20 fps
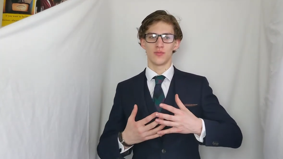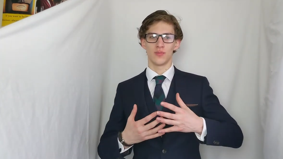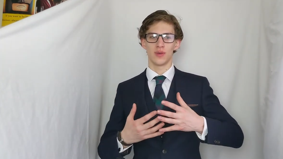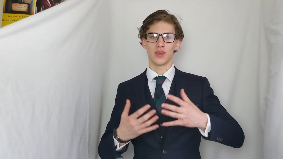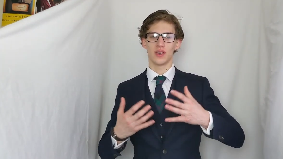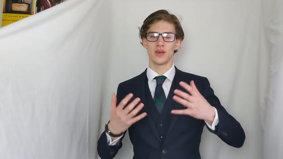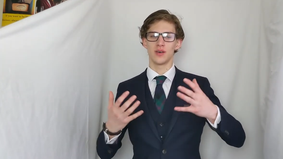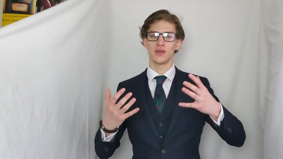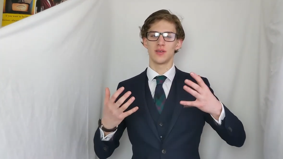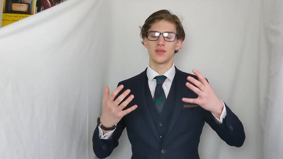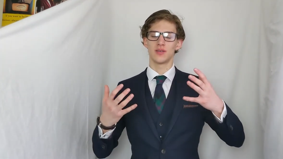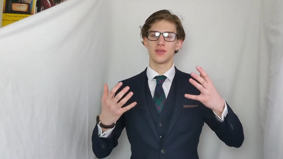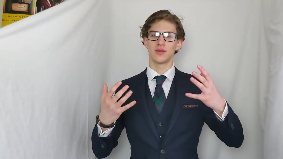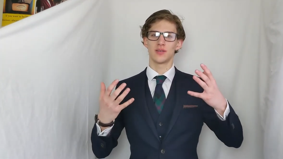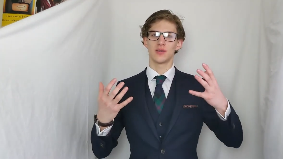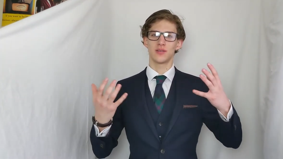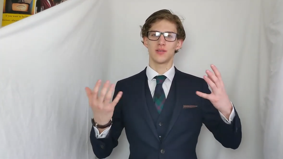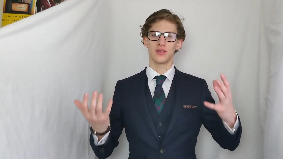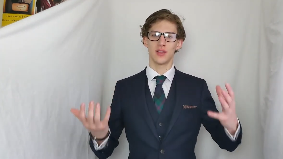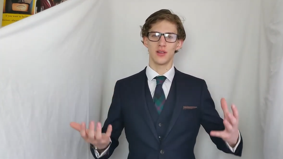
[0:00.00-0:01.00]

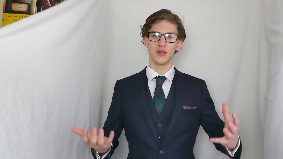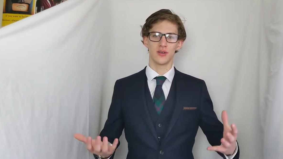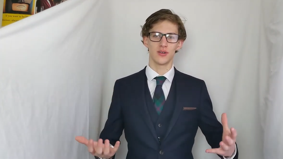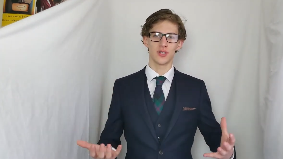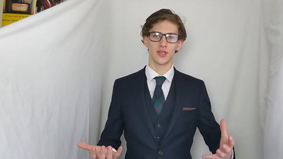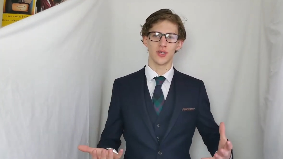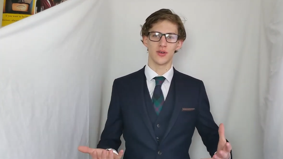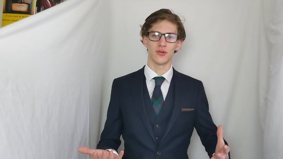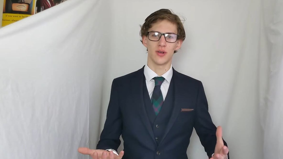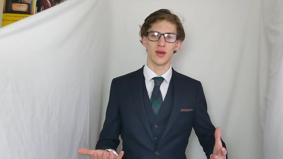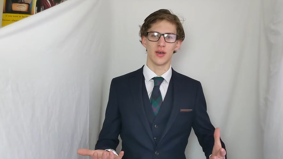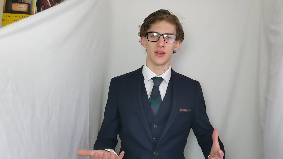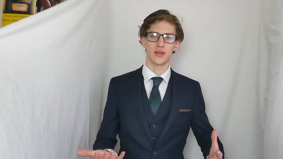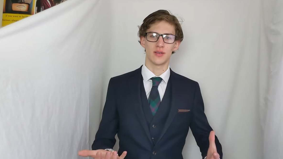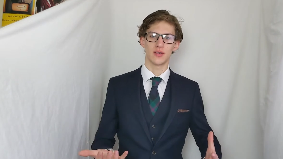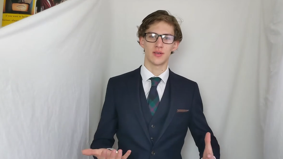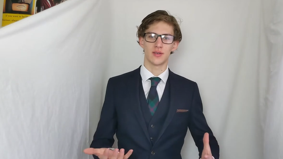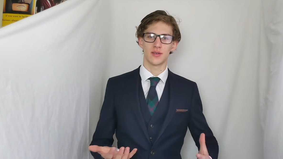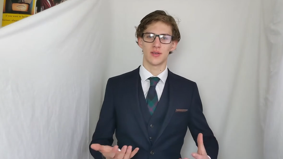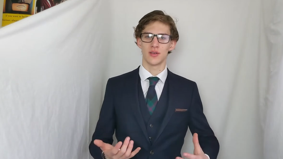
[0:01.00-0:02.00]
Because they look so
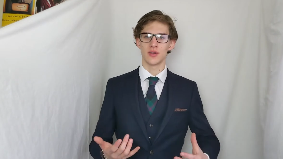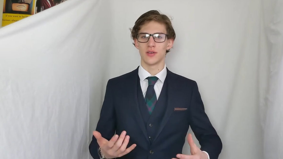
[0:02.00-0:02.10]
nice.